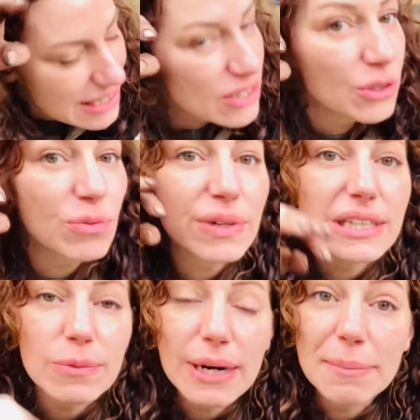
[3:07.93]
So you
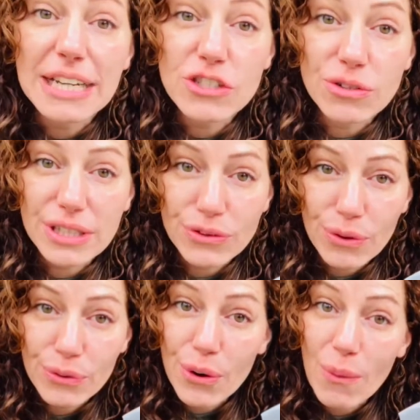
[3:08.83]
really want to make sure that there
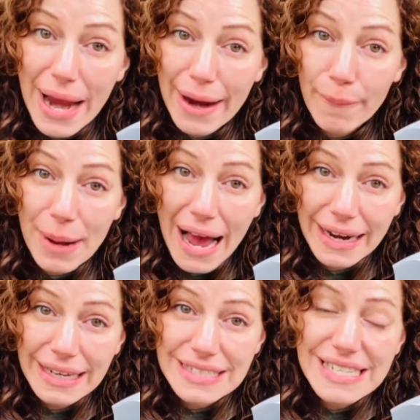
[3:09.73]
are no air
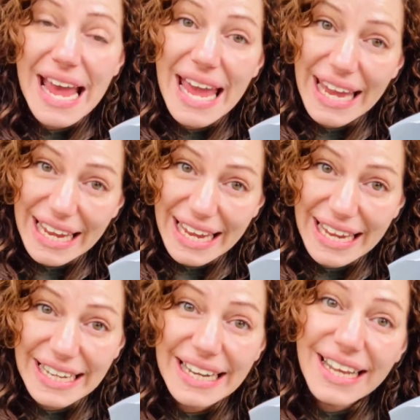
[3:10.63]
pockets
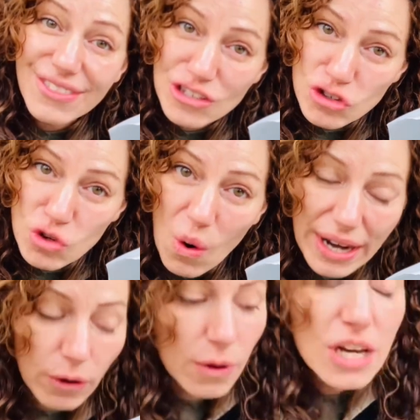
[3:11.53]
in the
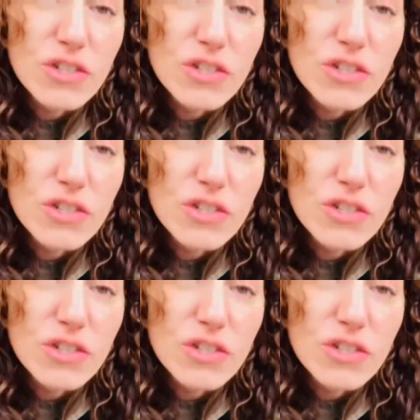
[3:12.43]
soil.